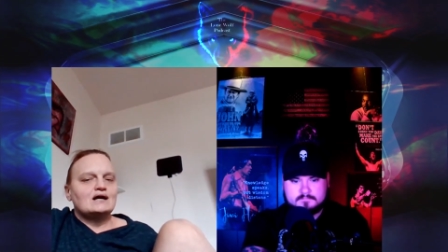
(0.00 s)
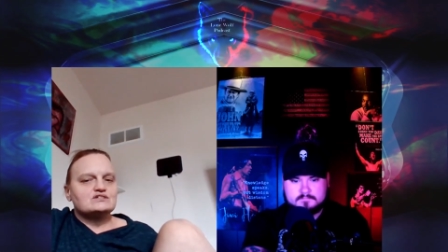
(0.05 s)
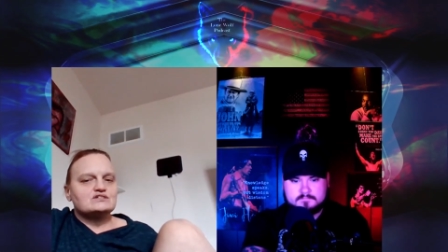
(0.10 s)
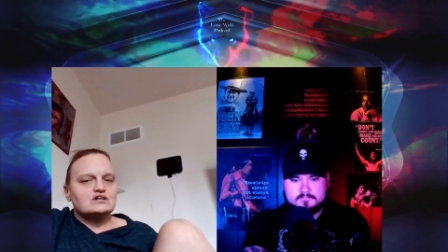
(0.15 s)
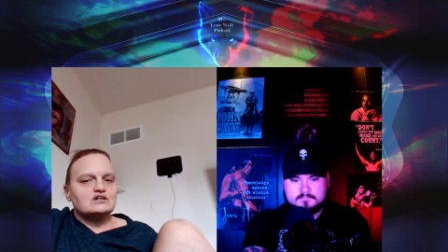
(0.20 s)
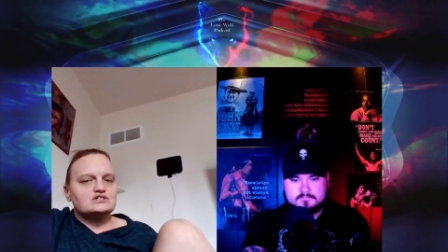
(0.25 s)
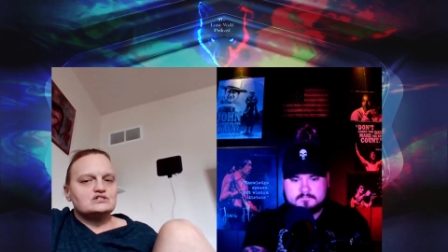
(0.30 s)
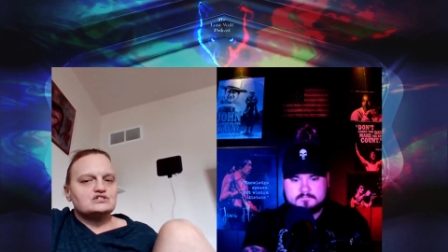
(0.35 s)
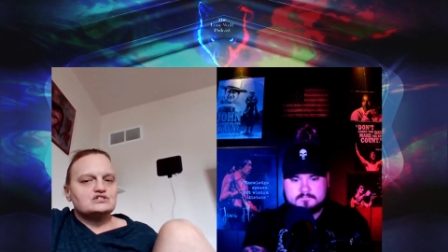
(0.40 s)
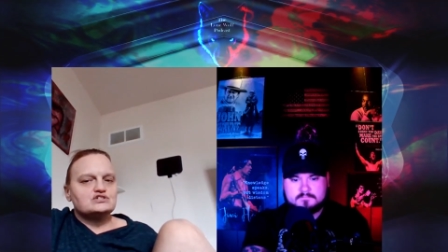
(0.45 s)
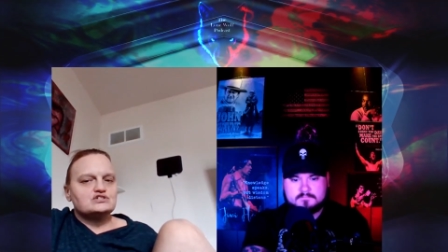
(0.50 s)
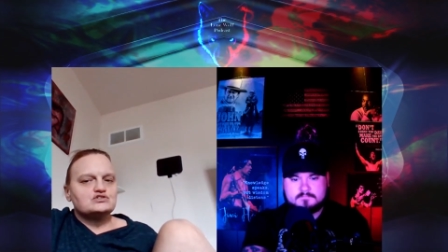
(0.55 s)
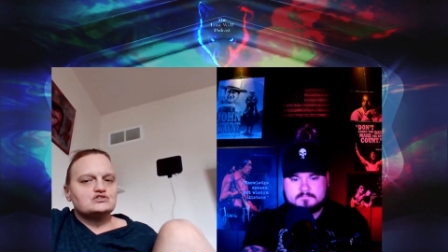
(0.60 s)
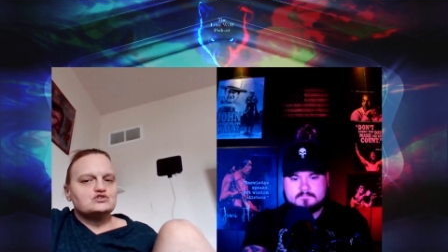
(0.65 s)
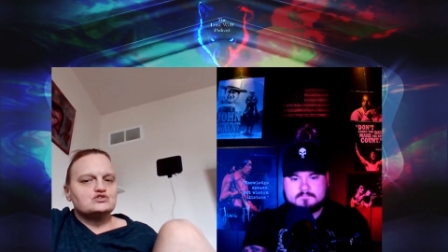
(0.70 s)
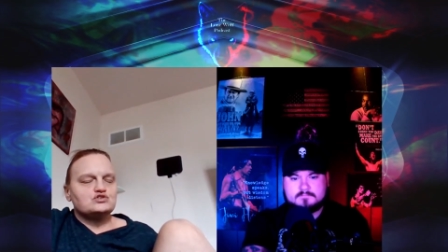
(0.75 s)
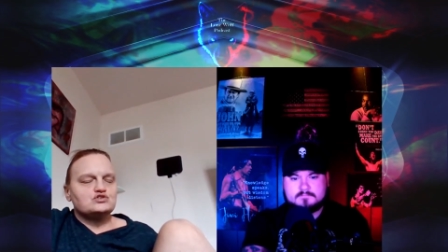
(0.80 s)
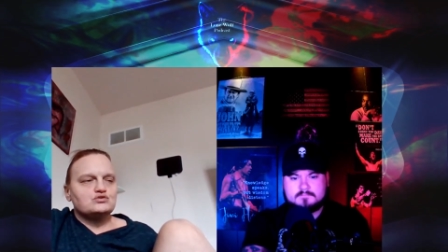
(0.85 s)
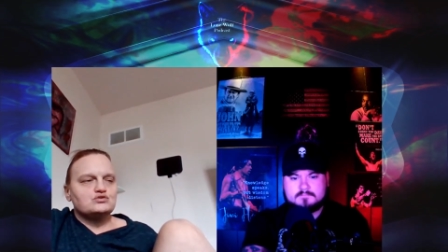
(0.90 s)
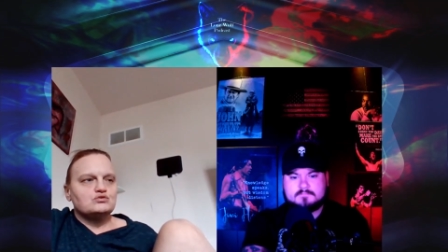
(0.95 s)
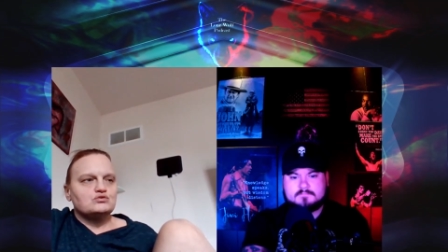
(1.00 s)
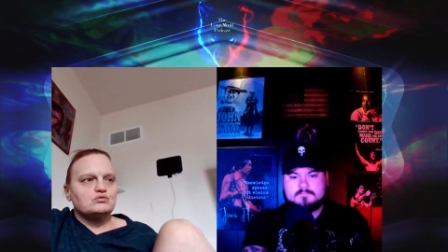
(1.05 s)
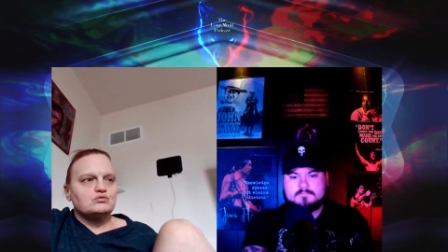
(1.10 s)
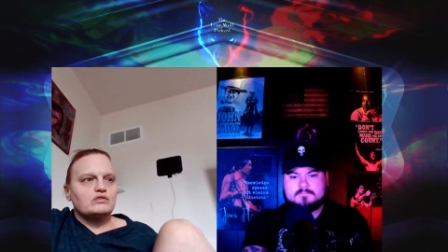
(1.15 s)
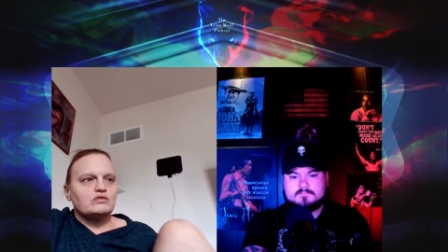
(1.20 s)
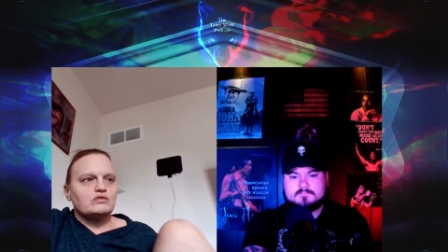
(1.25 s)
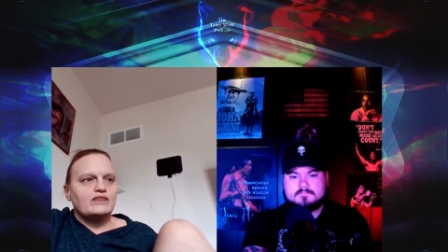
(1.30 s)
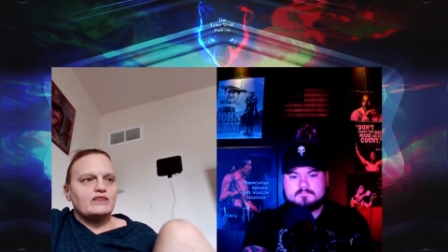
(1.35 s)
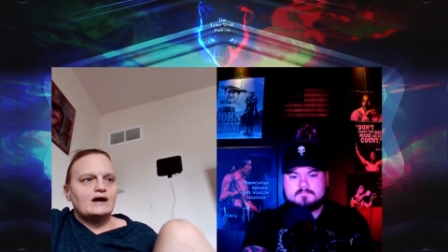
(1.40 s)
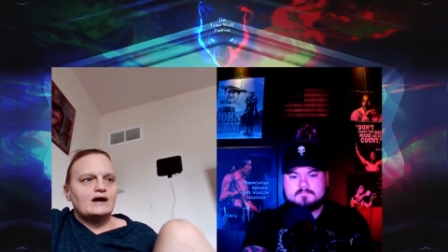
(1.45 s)
access
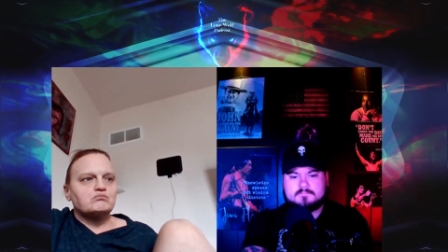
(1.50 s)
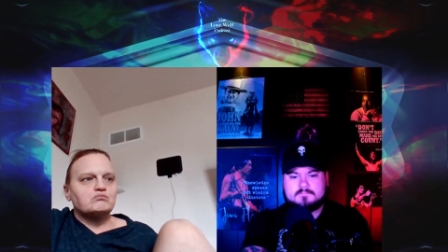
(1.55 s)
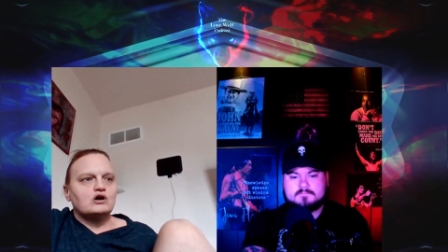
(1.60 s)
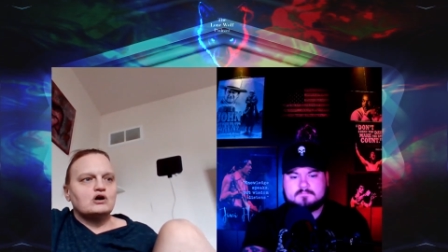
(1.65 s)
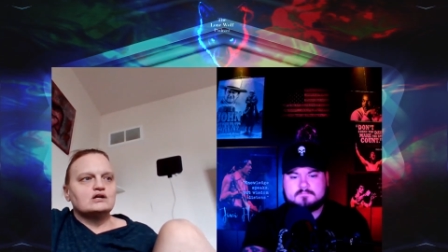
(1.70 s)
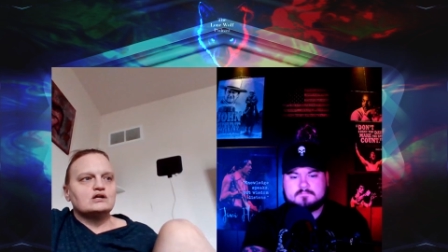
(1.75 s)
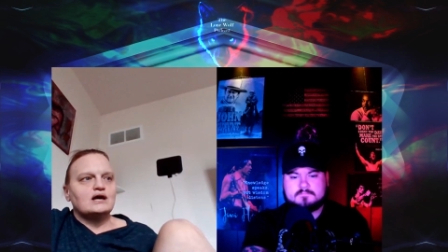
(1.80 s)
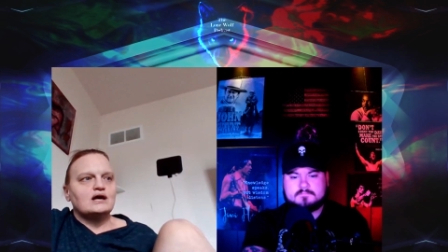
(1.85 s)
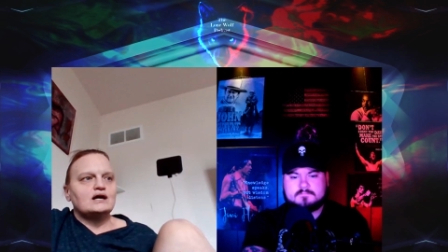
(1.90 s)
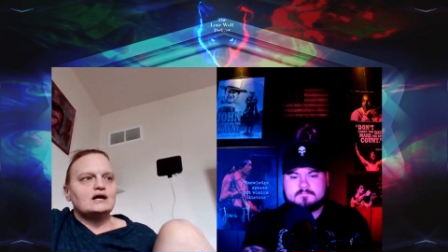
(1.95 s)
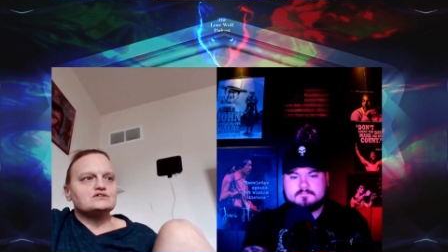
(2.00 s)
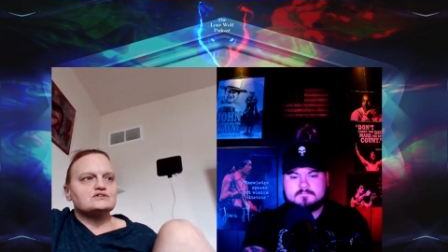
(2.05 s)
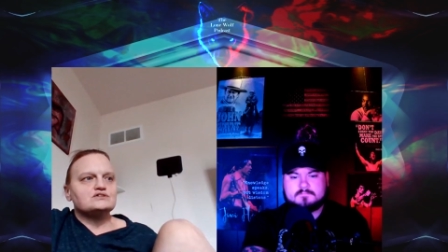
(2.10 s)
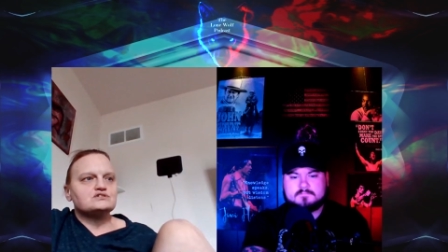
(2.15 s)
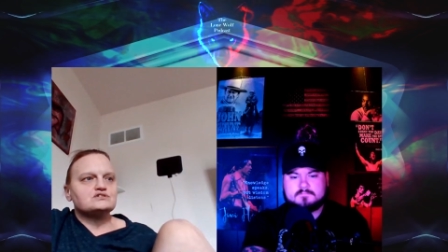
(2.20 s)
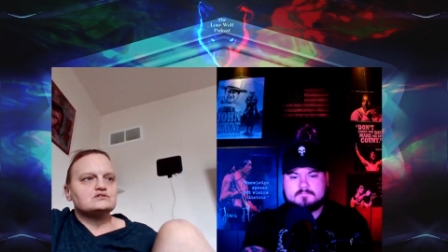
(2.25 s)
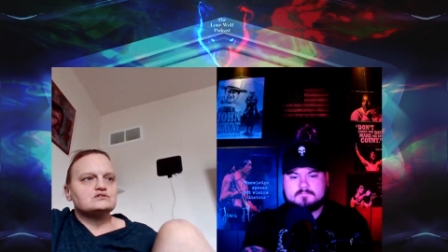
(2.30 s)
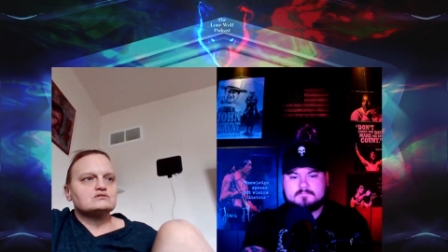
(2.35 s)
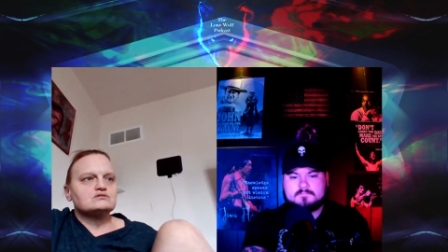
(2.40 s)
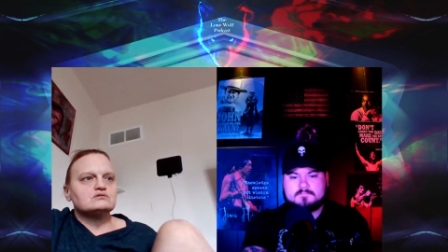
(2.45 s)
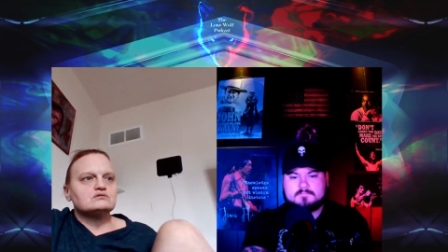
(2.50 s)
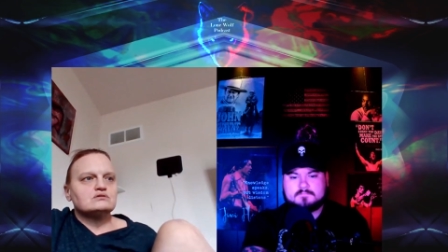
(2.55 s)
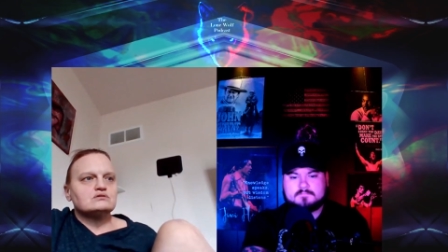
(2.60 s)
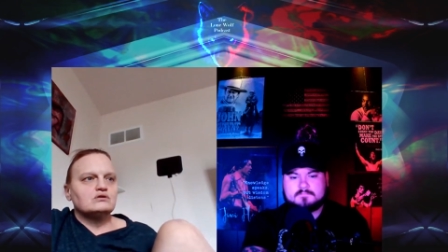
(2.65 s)
to that broadcast